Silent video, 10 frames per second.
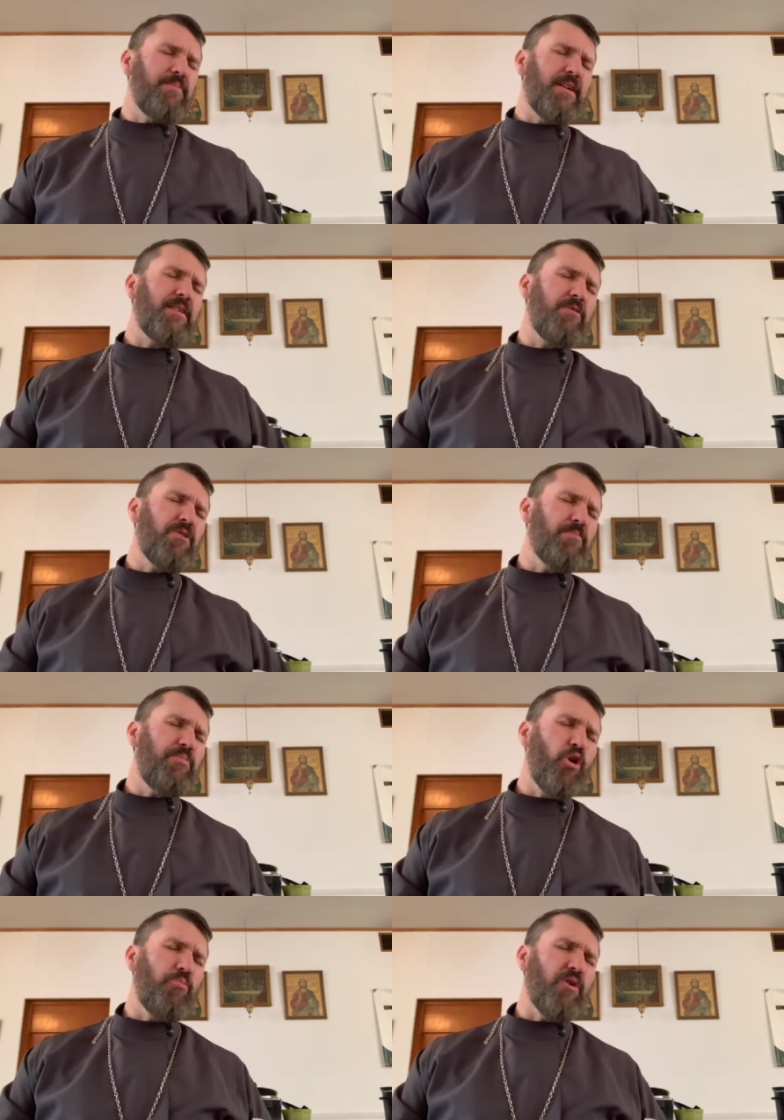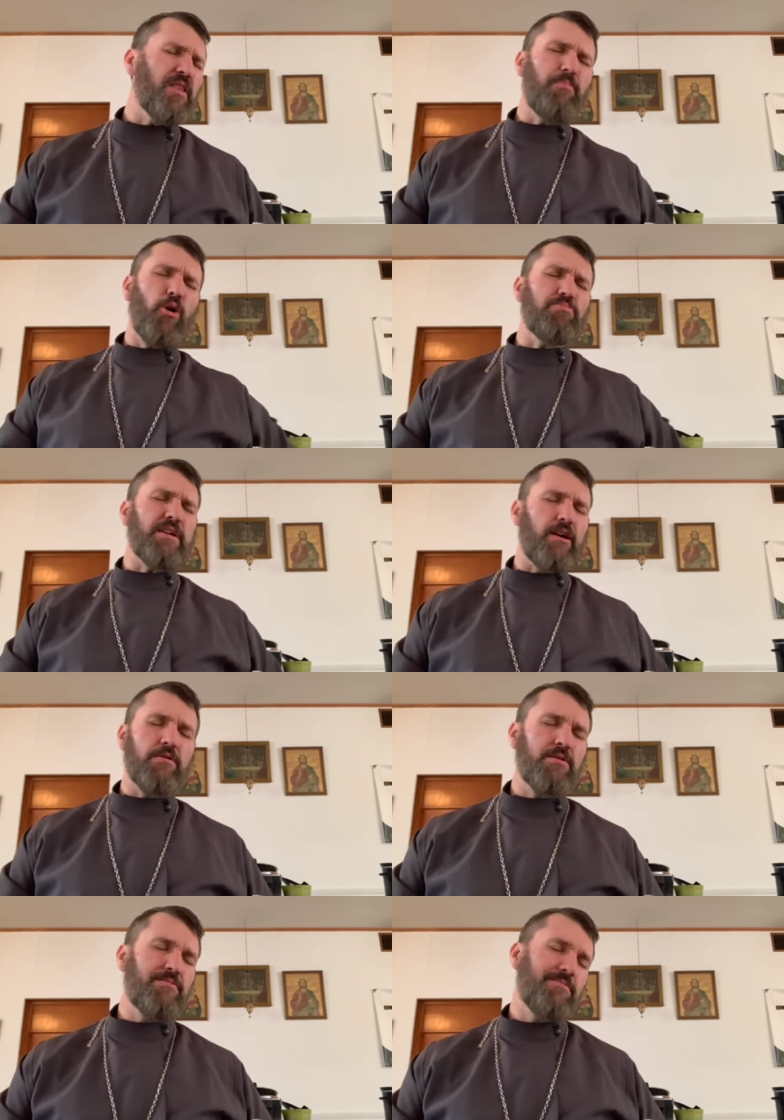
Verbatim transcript: I think, what, Pope, one of the Pope Leos,